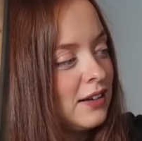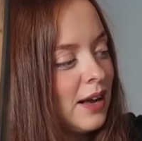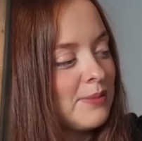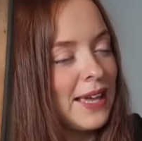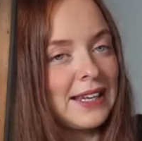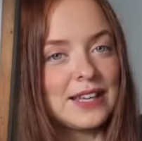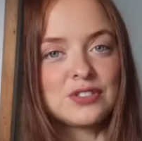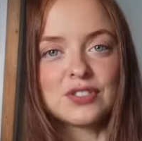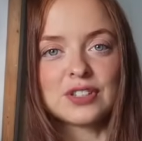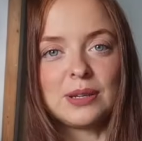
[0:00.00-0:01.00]
I mean, it's
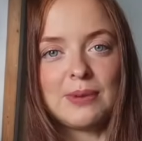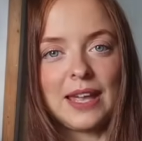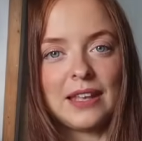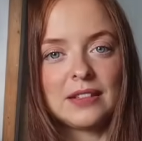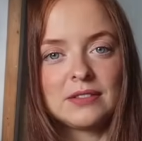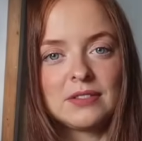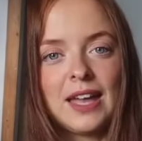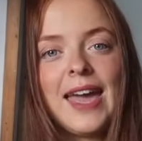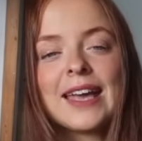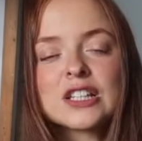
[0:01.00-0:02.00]
just going to be,
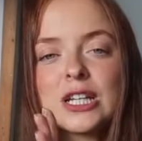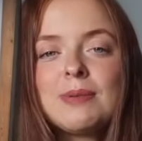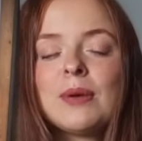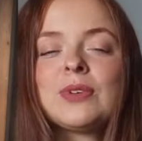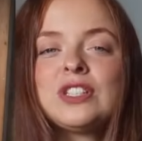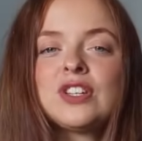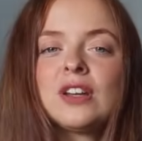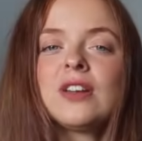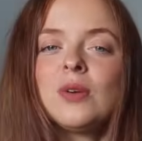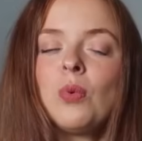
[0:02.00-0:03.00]
it's going to be when you
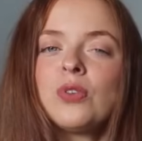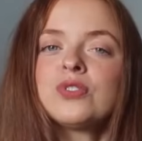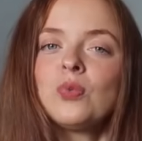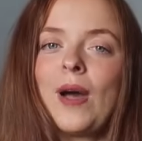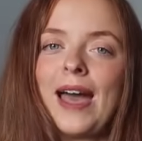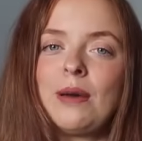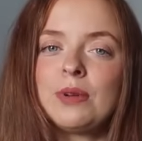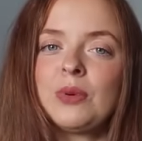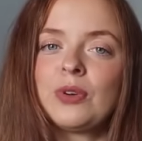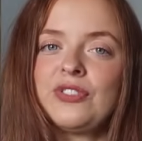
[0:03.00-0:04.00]
don't know what to wear
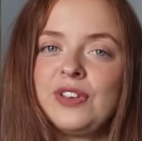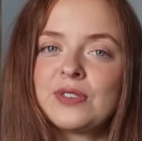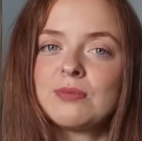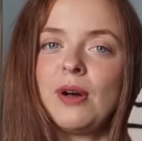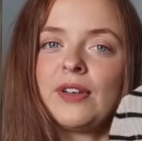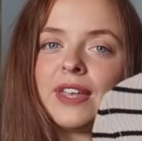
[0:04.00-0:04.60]
but you want to feel smart,